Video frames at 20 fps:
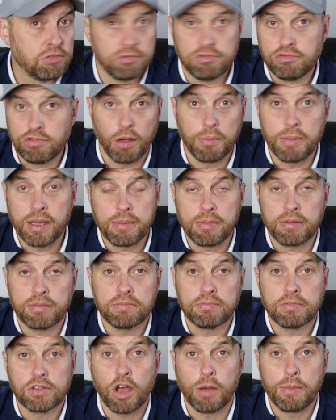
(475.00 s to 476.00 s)
drop me a
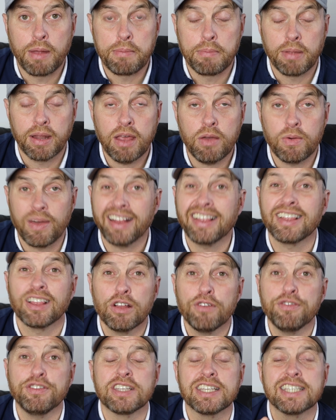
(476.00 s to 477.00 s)
comment below. I'd
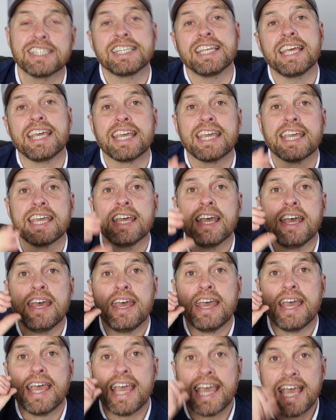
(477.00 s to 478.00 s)
love to see,
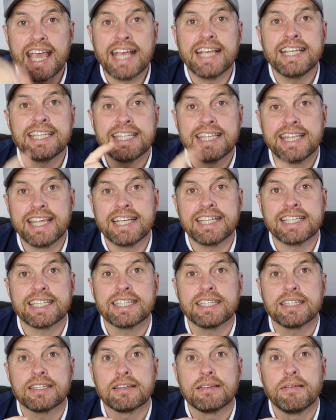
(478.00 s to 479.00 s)
is
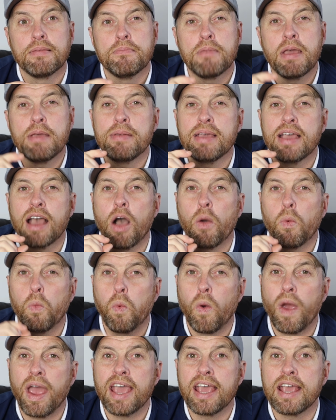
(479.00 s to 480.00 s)
this maybe
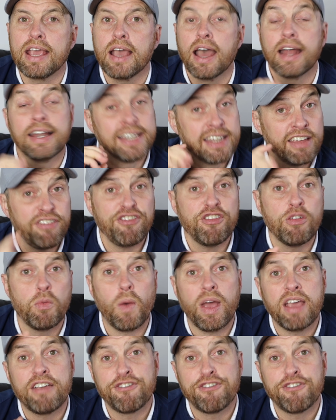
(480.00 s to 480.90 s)
a different way